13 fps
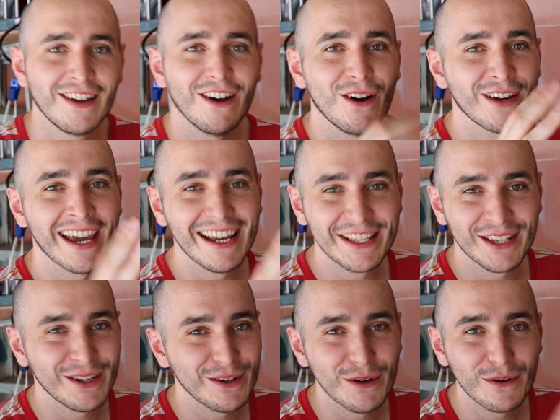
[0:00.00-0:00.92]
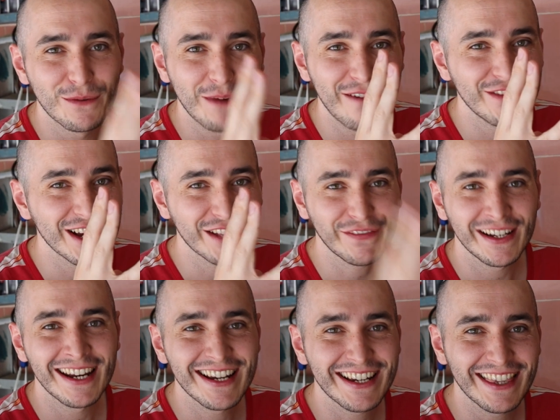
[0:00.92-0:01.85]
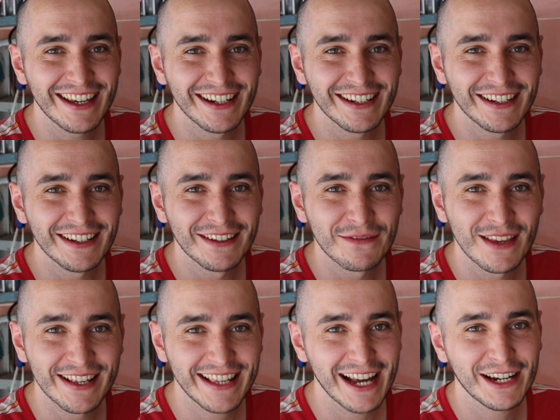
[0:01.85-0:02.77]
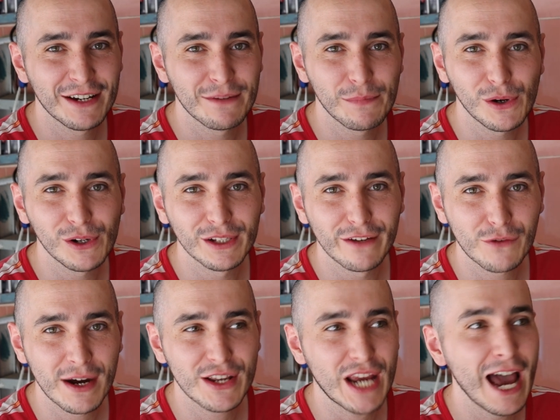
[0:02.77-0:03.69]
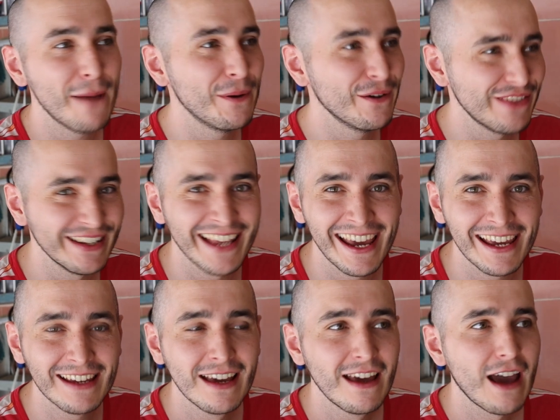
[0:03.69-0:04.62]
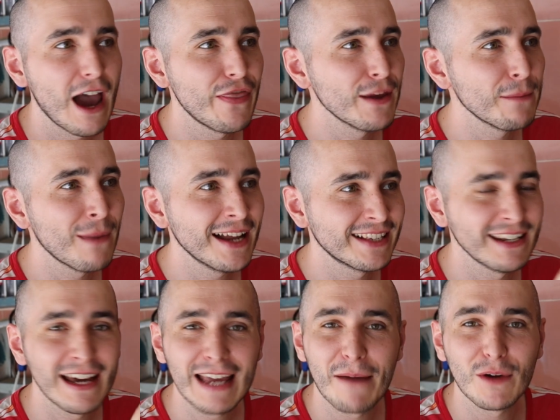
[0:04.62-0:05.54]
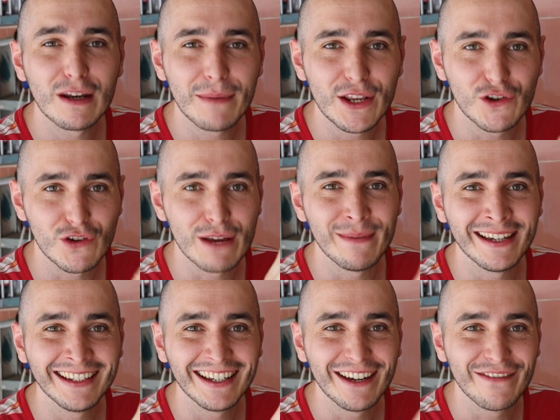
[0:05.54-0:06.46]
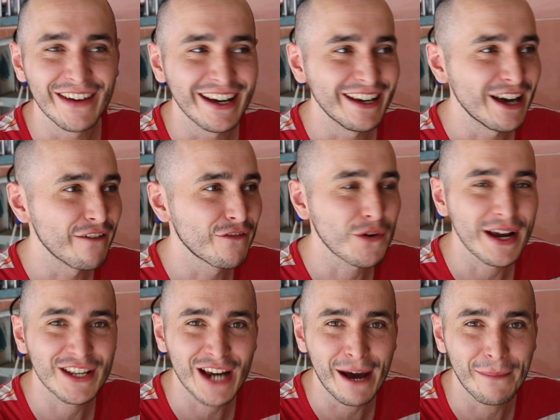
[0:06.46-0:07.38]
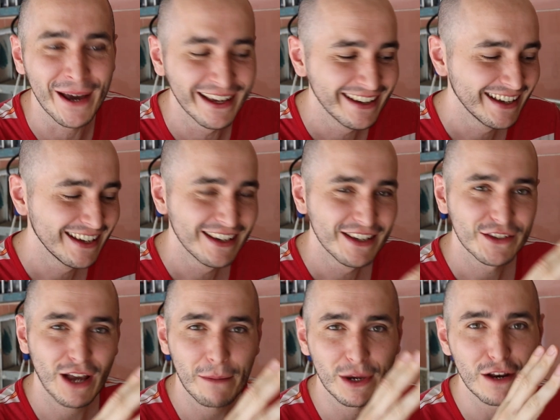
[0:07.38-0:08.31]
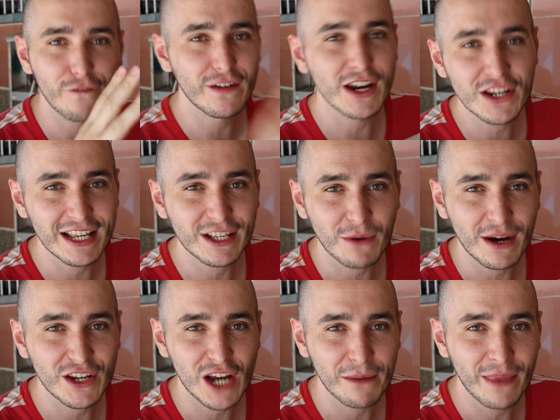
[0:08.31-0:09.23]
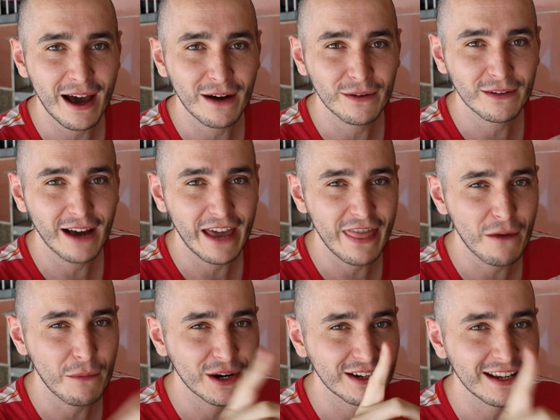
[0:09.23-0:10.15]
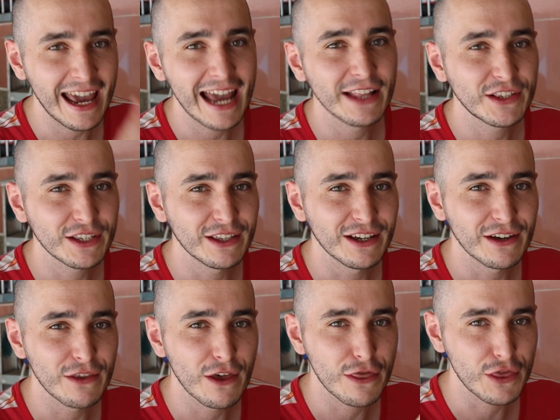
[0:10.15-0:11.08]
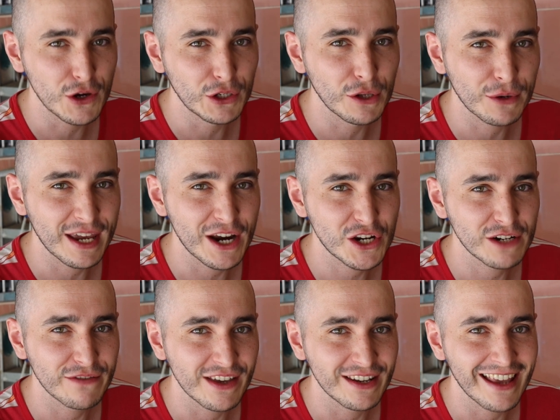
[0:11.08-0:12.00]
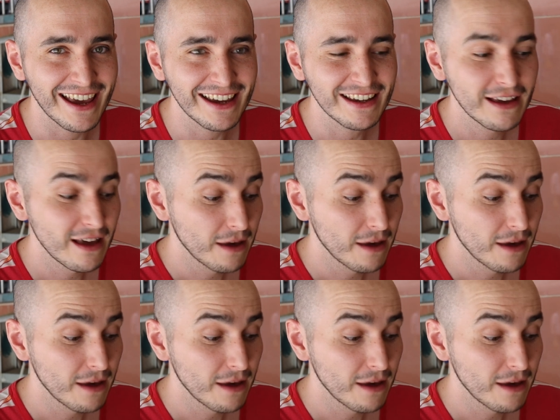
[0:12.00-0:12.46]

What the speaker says: Okay, so we've just finished the second bowl of Kway Chap of the day. I think by tonight I'm going to be dreaming of Kway Chap. So I'm going to finish this Kway Chap now, and then we're going to head to the third location of the day.